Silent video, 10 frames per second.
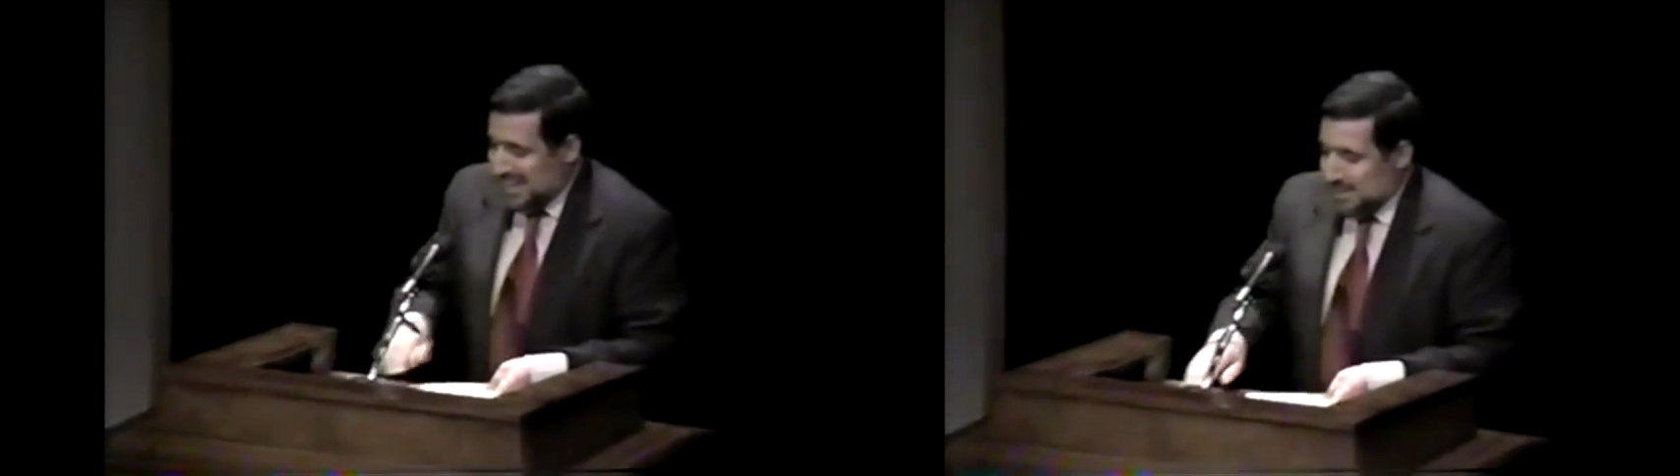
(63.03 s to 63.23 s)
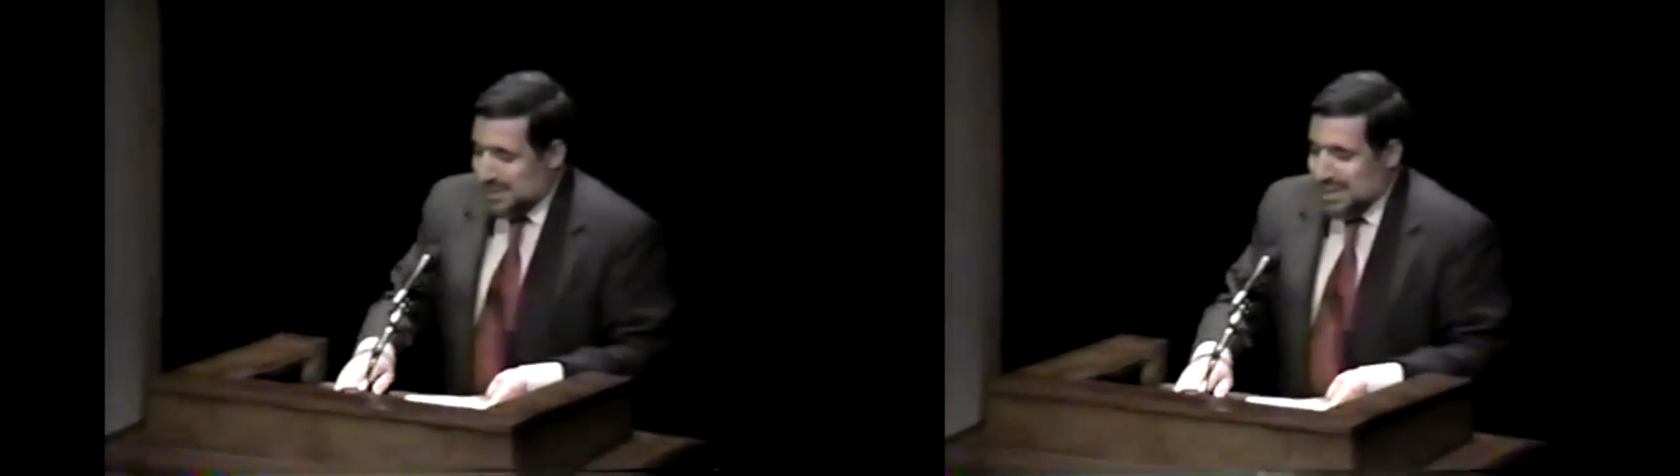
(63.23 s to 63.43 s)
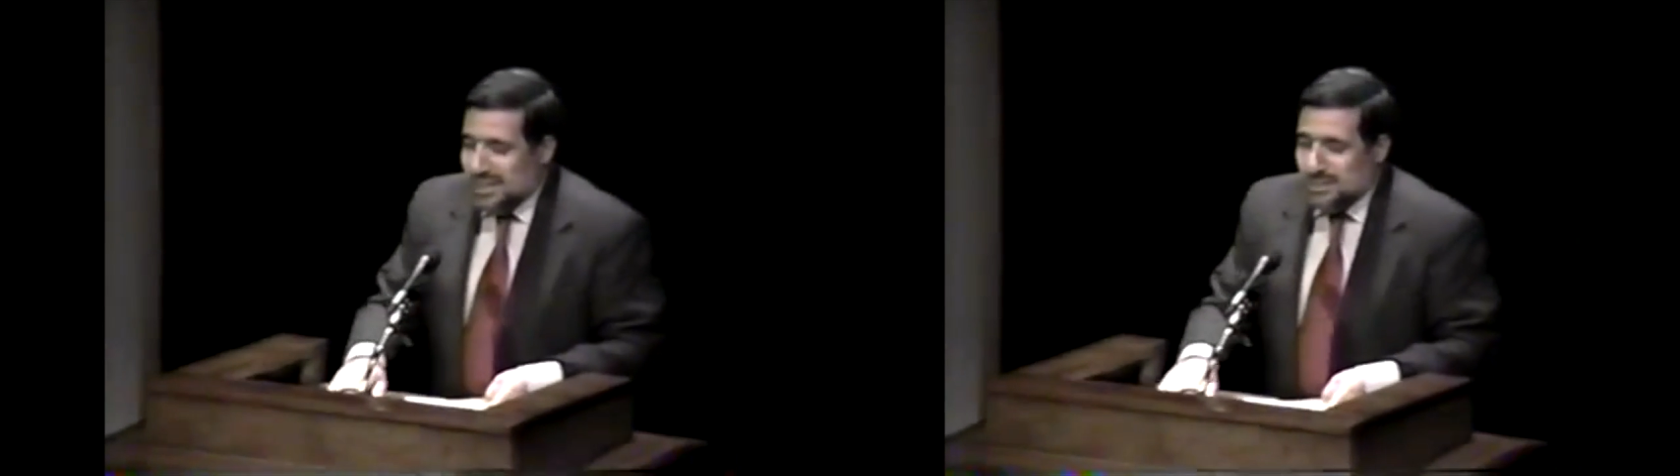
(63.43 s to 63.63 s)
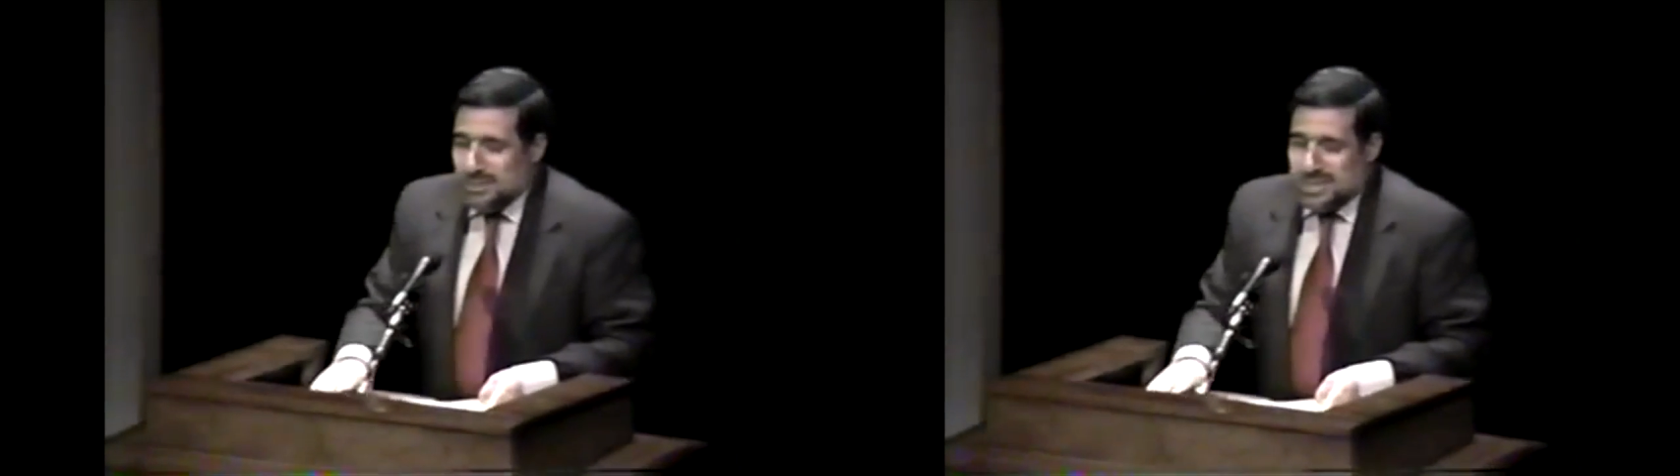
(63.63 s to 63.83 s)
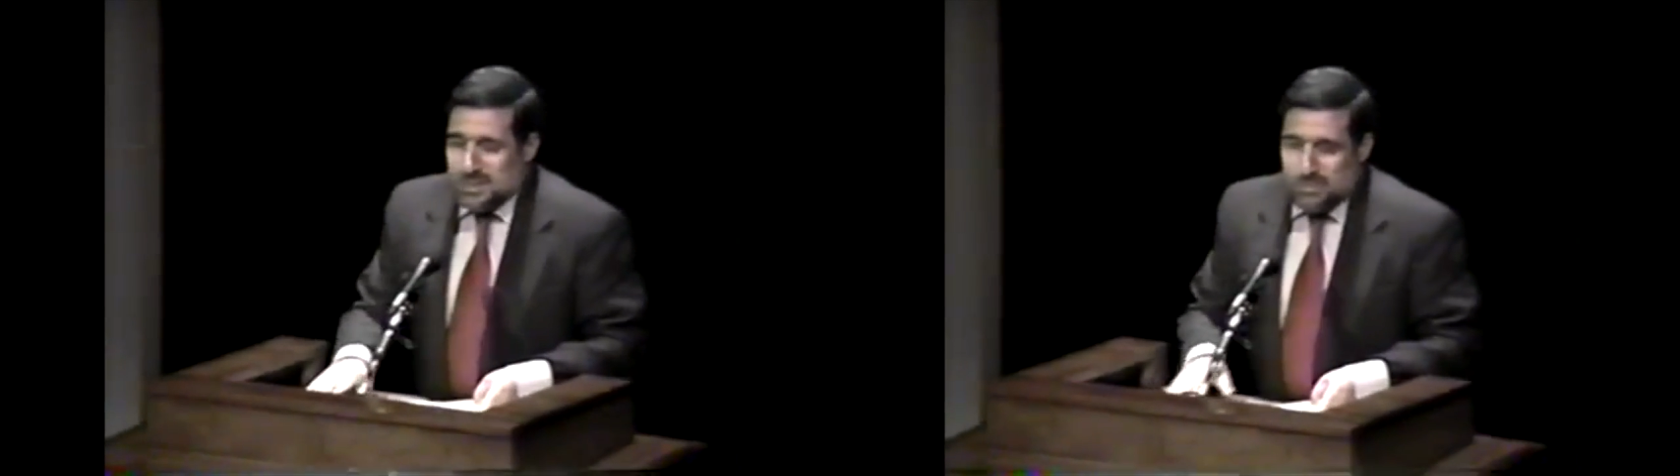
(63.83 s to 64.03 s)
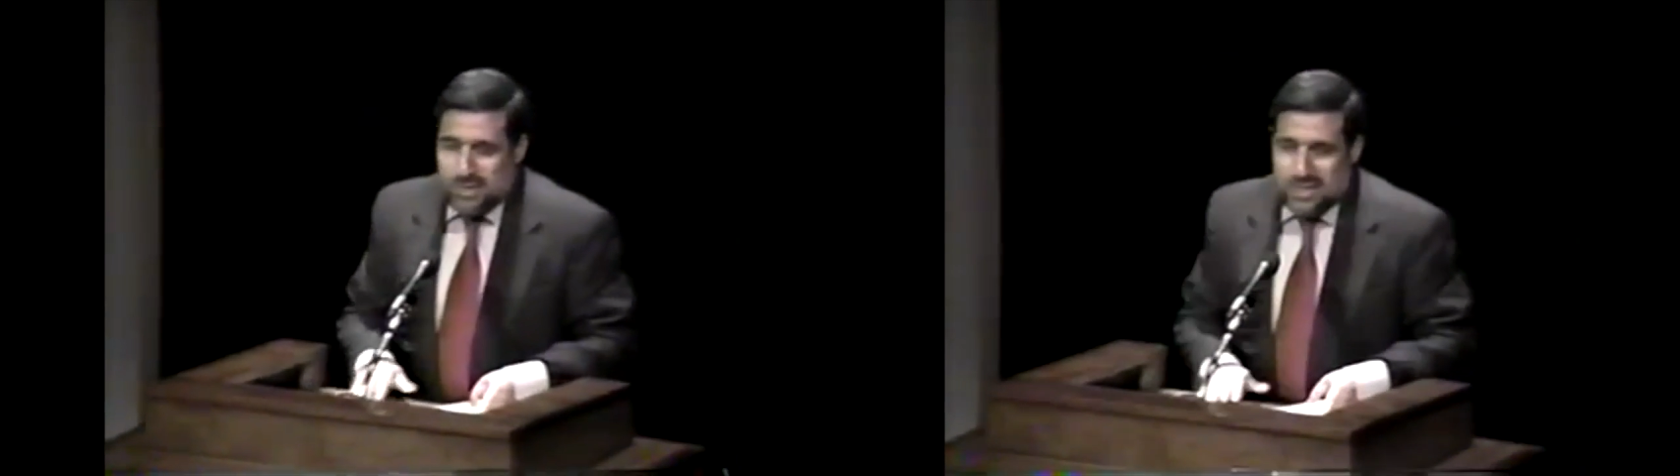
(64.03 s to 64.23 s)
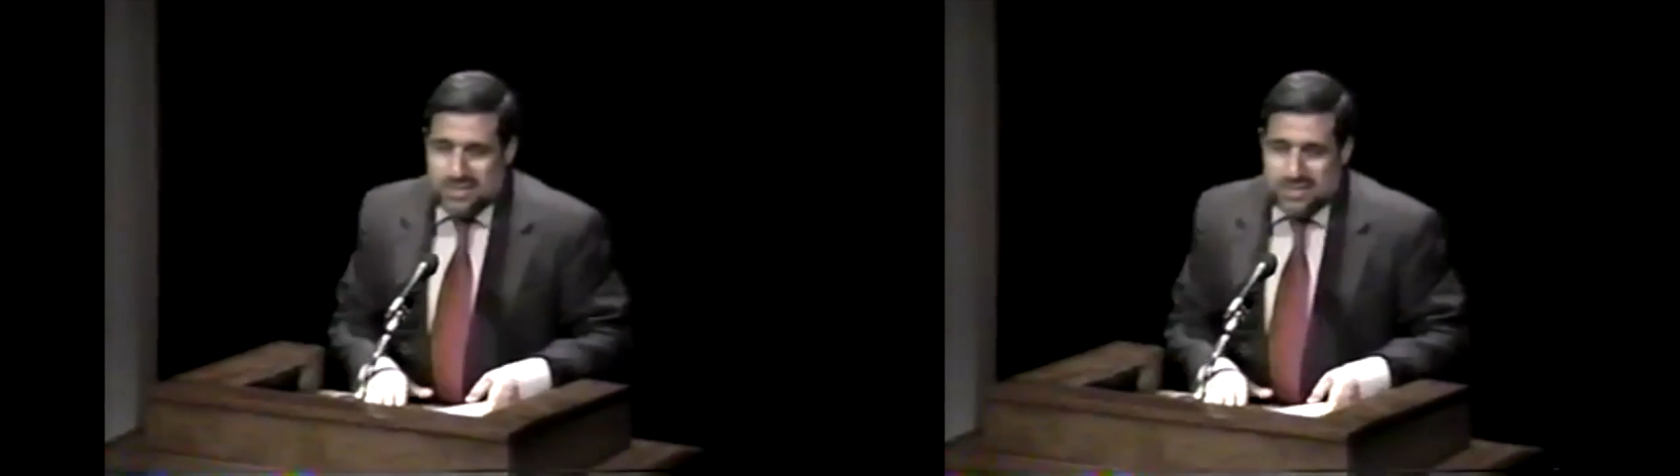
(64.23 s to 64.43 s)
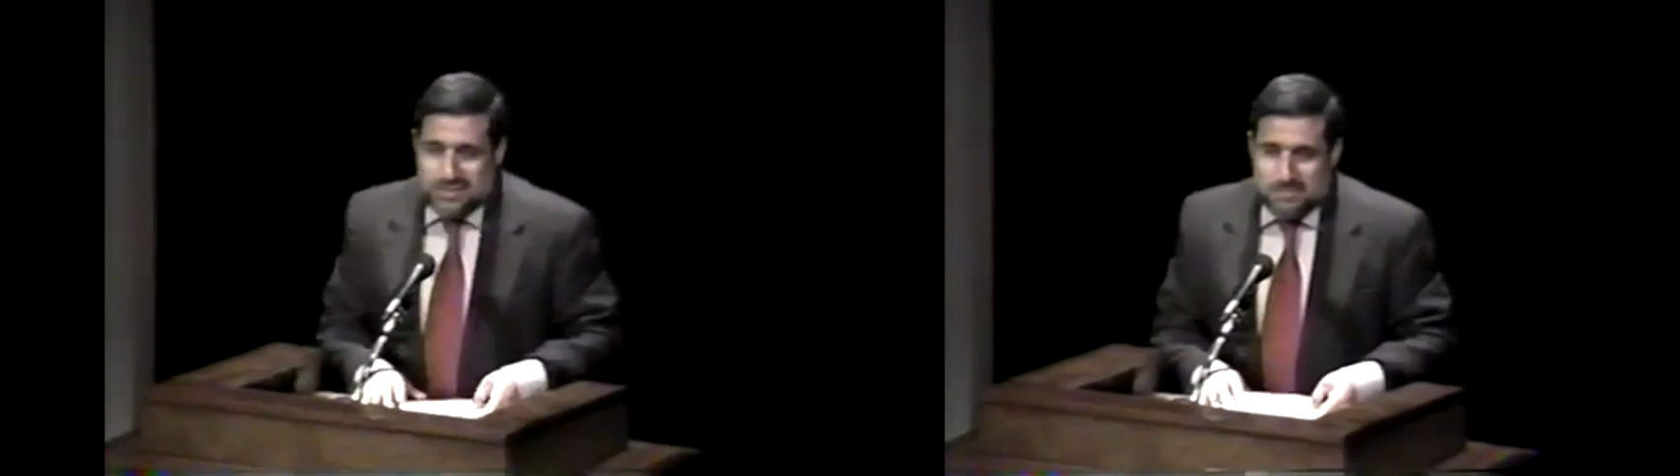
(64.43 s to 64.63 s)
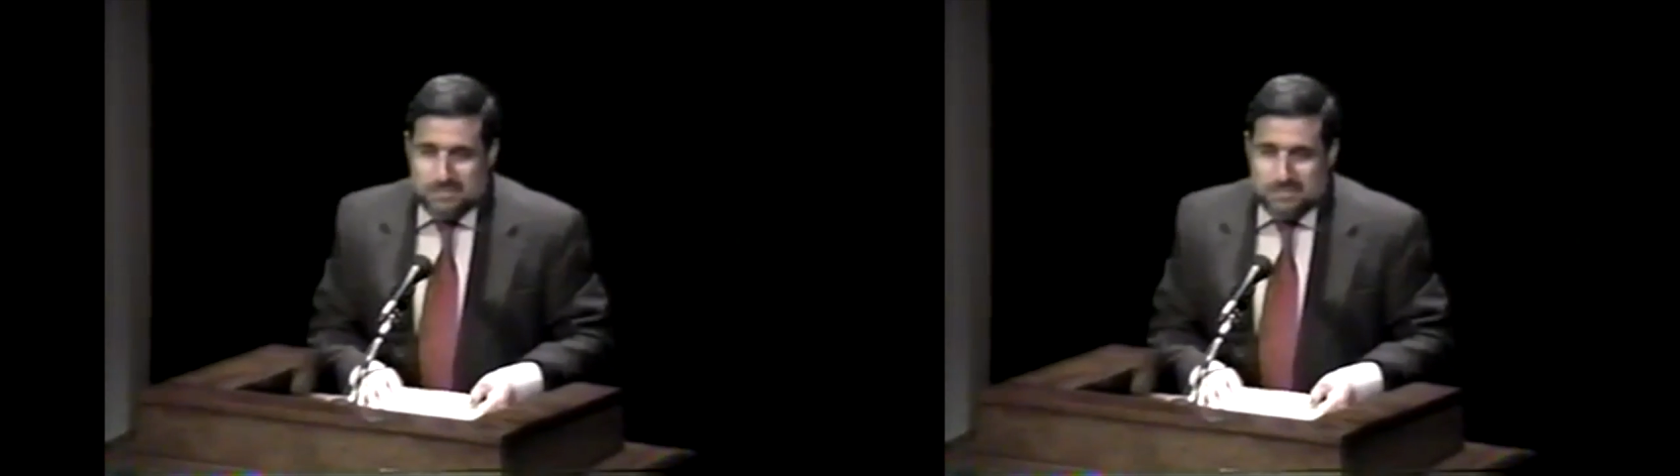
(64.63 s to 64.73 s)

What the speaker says: I would like to express